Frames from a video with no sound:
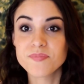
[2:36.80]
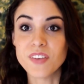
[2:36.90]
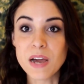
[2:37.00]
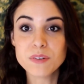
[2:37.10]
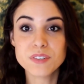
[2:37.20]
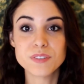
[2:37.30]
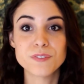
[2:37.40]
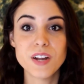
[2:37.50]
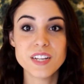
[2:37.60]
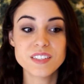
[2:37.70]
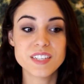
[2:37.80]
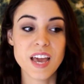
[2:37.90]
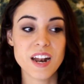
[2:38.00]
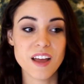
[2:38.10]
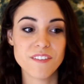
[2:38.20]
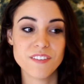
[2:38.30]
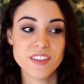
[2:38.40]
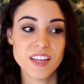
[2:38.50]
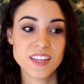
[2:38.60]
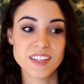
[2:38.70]
found a friend yet. I feel
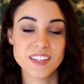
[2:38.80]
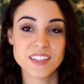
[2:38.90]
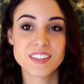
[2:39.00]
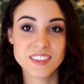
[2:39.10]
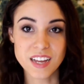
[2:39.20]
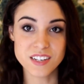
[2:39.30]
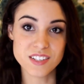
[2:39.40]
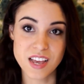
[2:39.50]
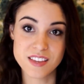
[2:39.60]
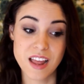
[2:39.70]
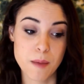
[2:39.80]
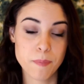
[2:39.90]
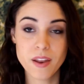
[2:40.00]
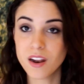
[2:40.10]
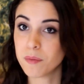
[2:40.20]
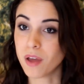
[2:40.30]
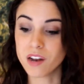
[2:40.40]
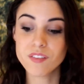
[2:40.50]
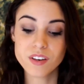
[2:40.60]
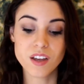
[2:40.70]
like that just hasn't happened, and I'm not
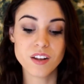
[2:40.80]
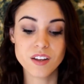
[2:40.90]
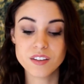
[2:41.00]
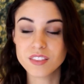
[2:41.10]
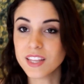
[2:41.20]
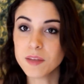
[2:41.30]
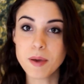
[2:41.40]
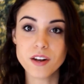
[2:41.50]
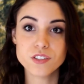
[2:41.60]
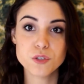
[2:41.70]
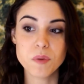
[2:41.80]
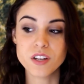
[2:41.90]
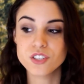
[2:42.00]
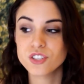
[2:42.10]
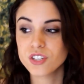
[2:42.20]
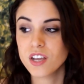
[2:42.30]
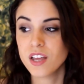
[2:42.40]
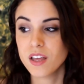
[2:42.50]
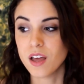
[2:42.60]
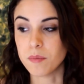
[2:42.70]
even gonna think about it too much.
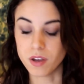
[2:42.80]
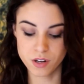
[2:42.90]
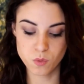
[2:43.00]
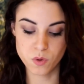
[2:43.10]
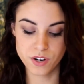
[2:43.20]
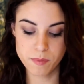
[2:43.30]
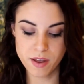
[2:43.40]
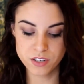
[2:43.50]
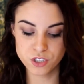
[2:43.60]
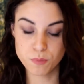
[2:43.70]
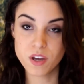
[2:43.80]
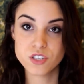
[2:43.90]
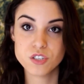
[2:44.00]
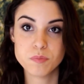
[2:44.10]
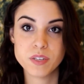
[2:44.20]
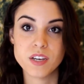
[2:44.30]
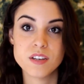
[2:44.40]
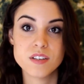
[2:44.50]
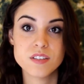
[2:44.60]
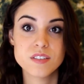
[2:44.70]
I'm not gonna worry about it too much
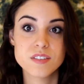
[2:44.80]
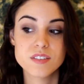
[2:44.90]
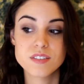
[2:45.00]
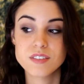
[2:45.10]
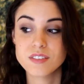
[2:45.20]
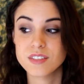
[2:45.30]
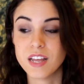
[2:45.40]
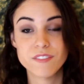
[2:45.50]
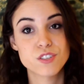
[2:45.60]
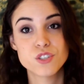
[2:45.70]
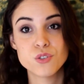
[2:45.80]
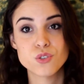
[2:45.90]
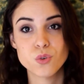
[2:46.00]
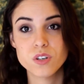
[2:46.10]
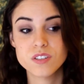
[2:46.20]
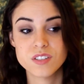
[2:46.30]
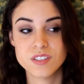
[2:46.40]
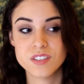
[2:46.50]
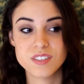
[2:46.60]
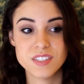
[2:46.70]
because life is too short
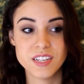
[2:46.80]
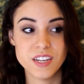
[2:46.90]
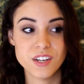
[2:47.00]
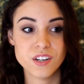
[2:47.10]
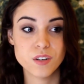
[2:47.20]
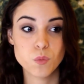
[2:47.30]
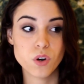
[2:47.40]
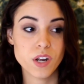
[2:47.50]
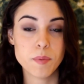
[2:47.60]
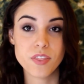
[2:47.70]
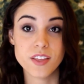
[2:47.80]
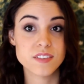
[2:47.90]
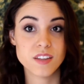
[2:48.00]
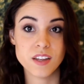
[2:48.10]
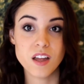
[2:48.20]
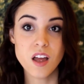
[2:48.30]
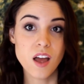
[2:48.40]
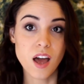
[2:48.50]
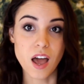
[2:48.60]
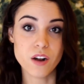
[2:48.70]
to sit here and worry about things that
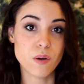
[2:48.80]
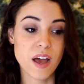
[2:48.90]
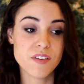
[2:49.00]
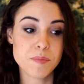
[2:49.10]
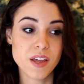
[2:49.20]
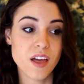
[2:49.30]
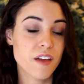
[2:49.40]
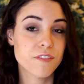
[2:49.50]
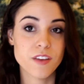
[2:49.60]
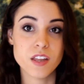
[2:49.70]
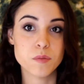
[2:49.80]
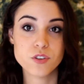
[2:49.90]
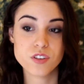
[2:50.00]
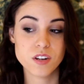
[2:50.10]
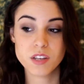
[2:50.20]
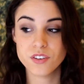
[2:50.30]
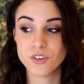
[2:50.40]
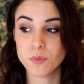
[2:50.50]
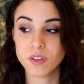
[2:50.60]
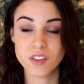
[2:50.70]
I don't have in my life, and I'm just gonna
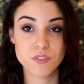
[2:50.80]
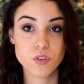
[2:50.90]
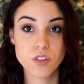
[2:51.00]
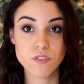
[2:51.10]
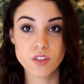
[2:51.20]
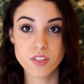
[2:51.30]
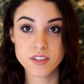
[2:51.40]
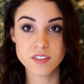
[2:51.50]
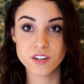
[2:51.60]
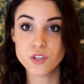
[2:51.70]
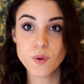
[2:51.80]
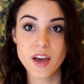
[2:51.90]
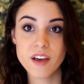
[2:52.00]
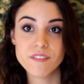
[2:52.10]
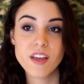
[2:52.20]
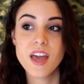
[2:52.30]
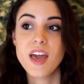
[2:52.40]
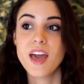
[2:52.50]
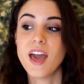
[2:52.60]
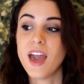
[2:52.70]
continue being thankful for the things that I do have.
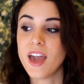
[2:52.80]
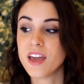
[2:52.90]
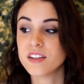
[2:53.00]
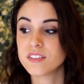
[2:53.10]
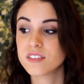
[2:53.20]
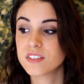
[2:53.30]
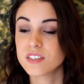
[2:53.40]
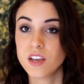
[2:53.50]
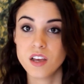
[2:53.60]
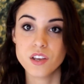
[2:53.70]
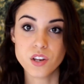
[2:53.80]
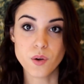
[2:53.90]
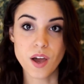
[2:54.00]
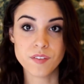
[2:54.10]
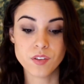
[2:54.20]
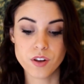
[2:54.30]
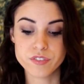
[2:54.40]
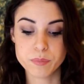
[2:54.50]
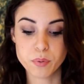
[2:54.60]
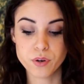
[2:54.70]
And I have a lot of
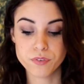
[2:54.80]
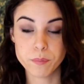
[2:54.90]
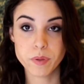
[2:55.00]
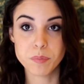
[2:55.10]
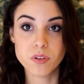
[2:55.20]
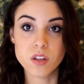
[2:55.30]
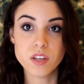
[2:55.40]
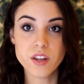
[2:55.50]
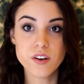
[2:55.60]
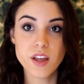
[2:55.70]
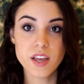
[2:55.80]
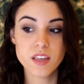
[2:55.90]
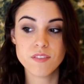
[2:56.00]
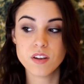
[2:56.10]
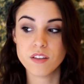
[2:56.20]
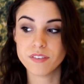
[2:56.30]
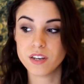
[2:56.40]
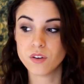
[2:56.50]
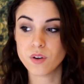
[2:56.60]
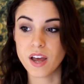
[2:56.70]
support from people on the internet, even if I
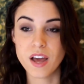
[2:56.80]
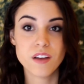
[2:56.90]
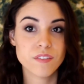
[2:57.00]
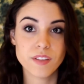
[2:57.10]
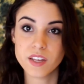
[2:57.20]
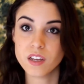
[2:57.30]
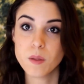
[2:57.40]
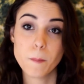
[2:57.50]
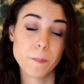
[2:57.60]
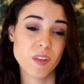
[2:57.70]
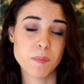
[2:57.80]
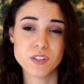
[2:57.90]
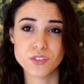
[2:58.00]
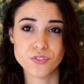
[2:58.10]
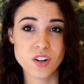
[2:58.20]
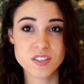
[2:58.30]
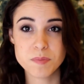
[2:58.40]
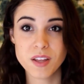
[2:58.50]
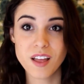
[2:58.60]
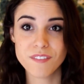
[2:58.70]
don't have like a bunch of friends in
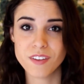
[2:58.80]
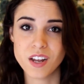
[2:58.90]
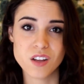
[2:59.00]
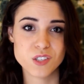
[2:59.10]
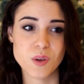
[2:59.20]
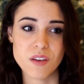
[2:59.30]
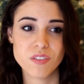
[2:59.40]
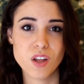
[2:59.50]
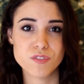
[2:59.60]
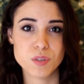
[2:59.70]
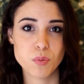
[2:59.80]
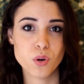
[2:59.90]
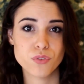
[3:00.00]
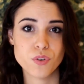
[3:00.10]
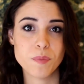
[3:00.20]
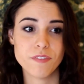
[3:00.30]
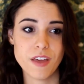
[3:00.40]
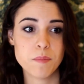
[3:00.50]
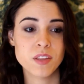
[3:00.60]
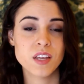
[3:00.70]
my life, and I also have a lot of support from my
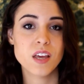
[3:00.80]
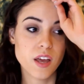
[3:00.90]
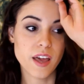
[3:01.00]
family